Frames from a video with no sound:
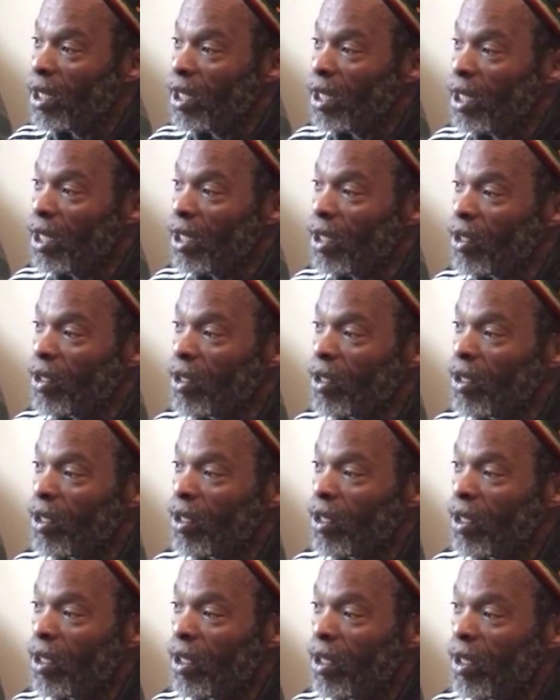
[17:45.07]
You know,
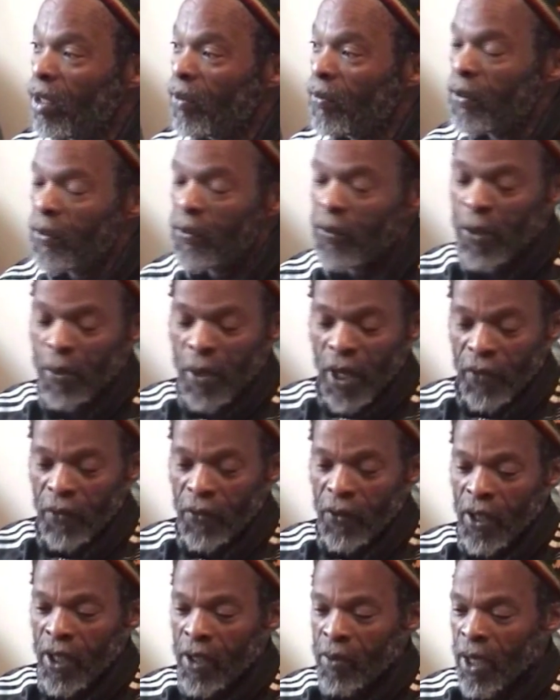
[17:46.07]
50 might
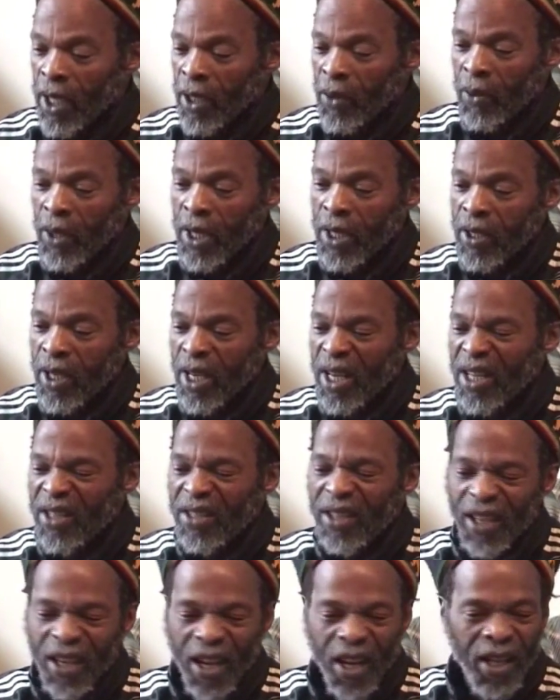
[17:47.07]
fall by the wayside and
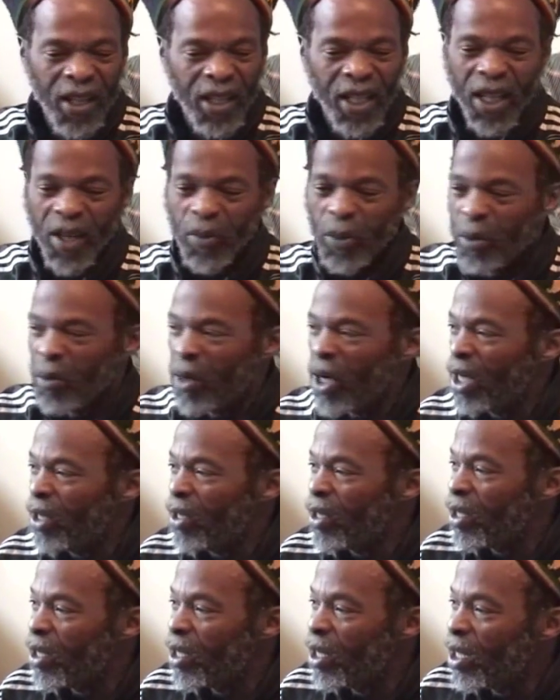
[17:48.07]
say, I can't be
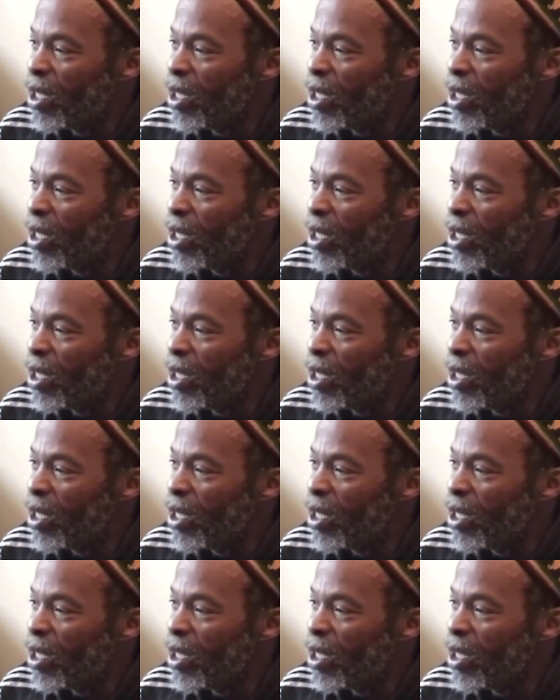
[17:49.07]
bothered.